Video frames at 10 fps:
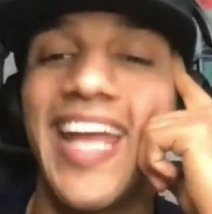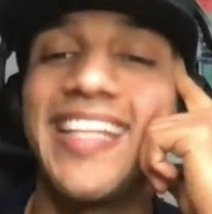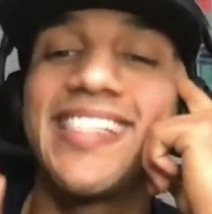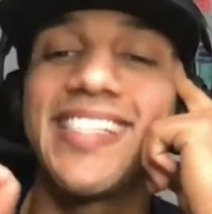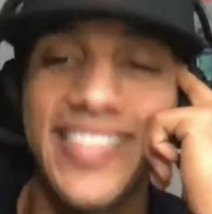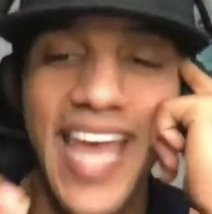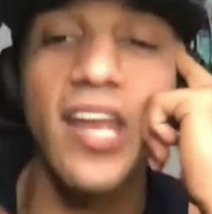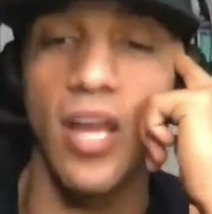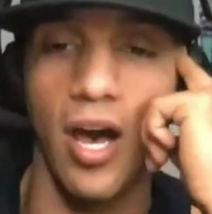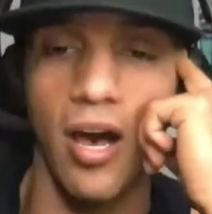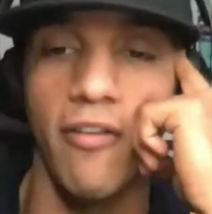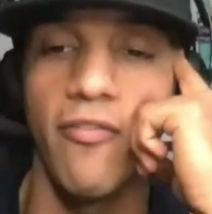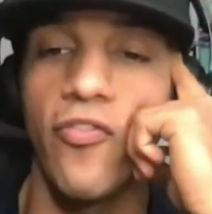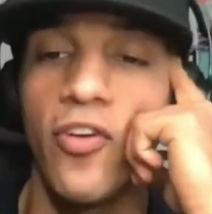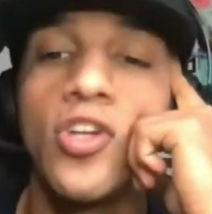instead
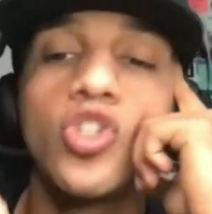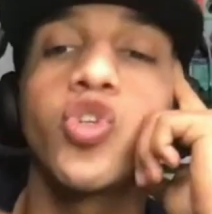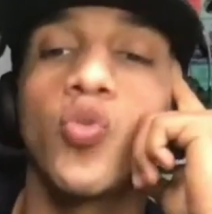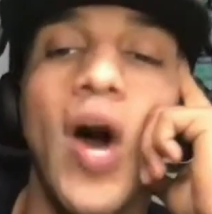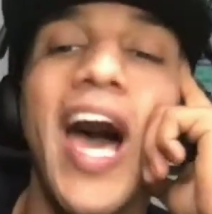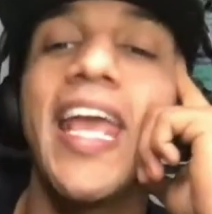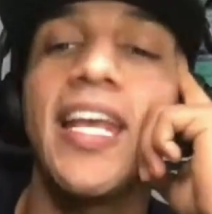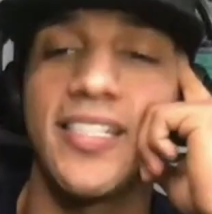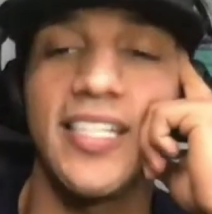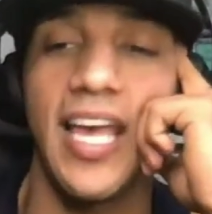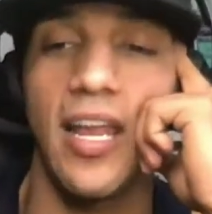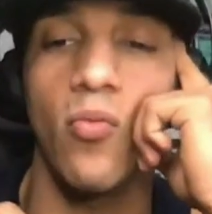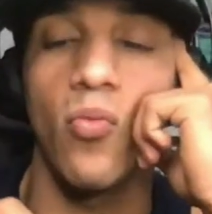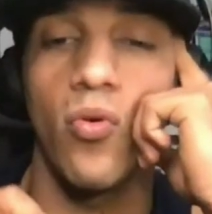of trying to get